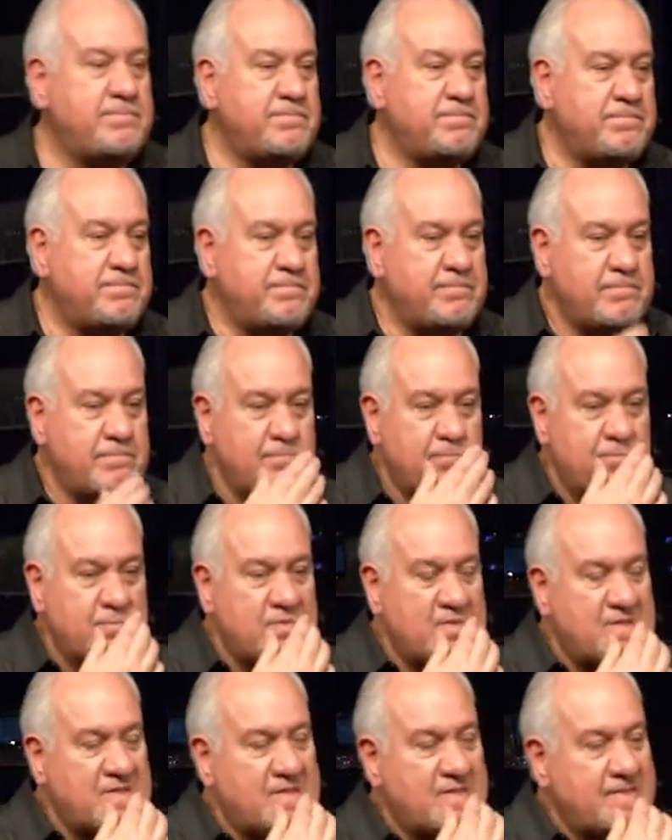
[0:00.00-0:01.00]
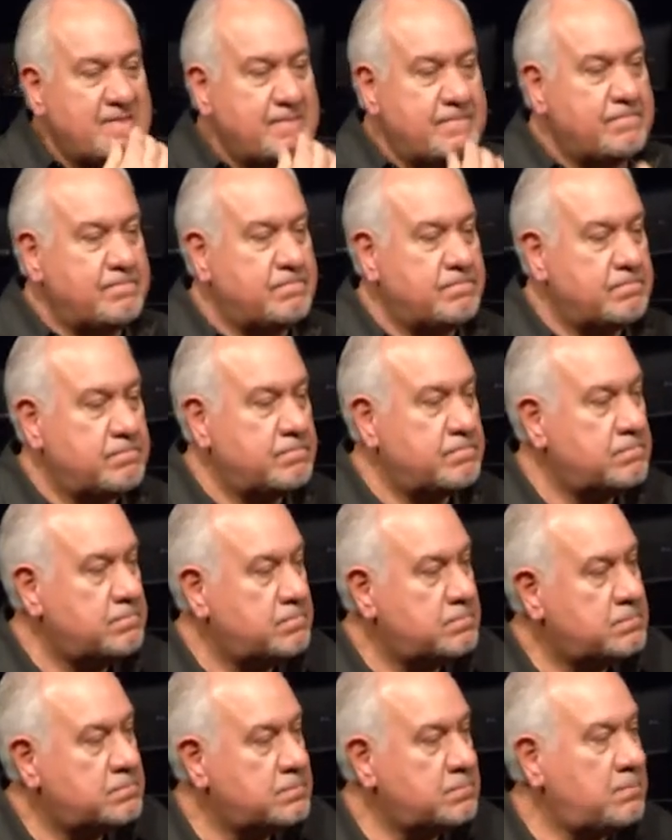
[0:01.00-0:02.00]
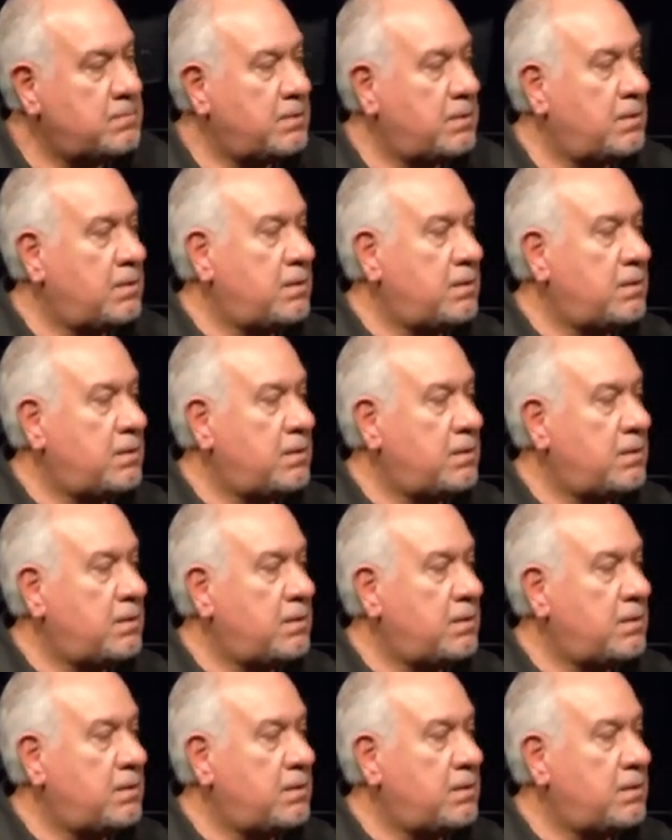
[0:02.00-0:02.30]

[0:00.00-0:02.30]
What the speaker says: (silence)